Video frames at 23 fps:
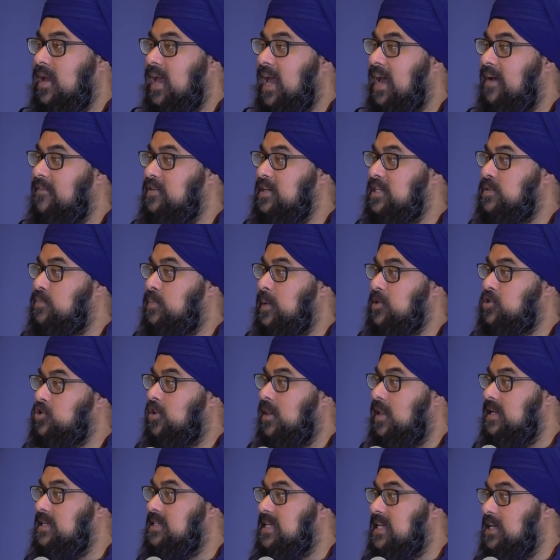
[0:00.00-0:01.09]
Having
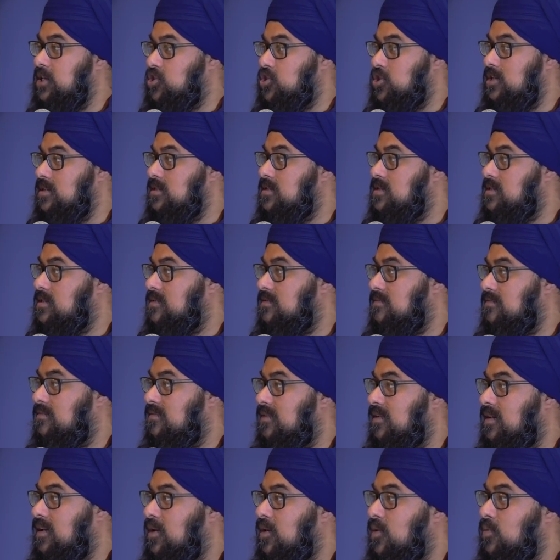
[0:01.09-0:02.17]
specialized kitchens
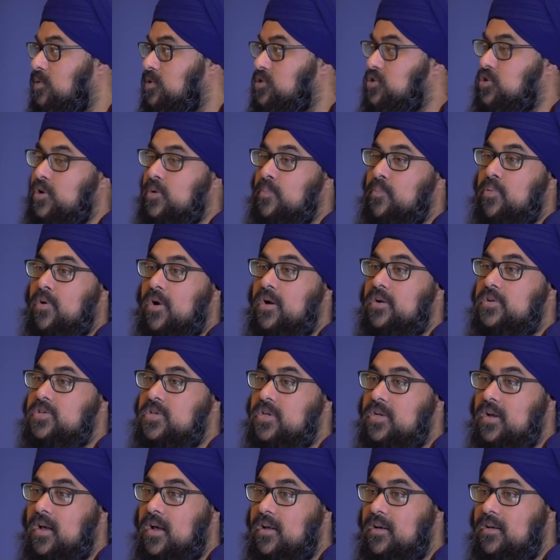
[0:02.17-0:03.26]
where certain prayers
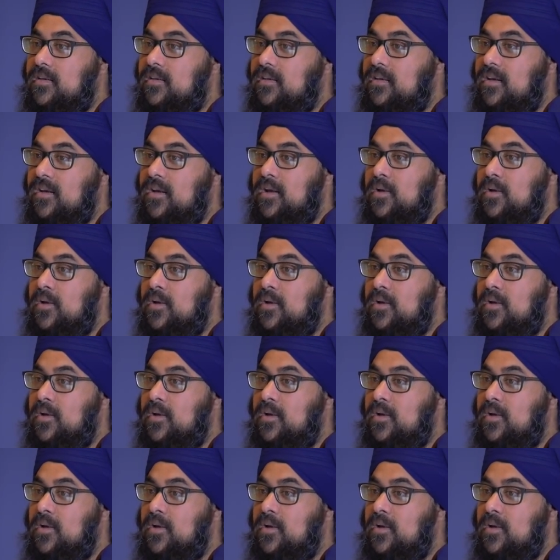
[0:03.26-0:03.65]
are done,